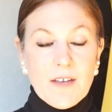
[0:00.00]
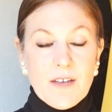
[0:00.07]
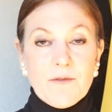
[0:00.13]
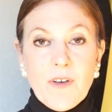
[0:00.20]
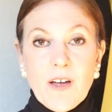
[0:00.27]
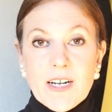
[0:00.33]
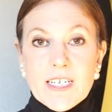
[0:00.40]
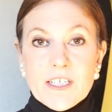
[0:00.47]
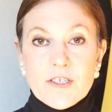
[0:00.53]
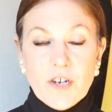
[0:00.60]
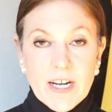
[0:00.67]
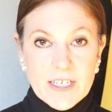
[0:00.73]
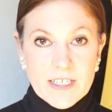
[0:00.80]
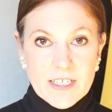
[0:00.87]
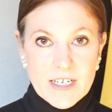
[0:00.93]
And finally,
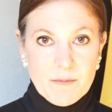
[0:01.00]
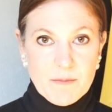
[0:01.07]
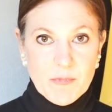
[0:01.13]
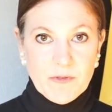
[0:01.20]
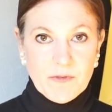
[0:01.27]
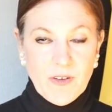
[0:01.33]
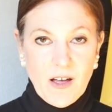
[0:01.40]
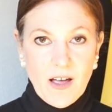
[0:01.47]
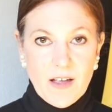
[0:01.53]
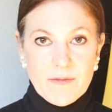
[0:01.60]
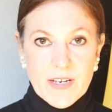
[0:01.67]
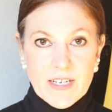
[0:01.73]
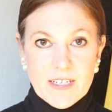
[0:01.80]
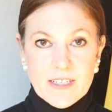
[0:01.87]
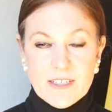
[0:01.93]
trend number five is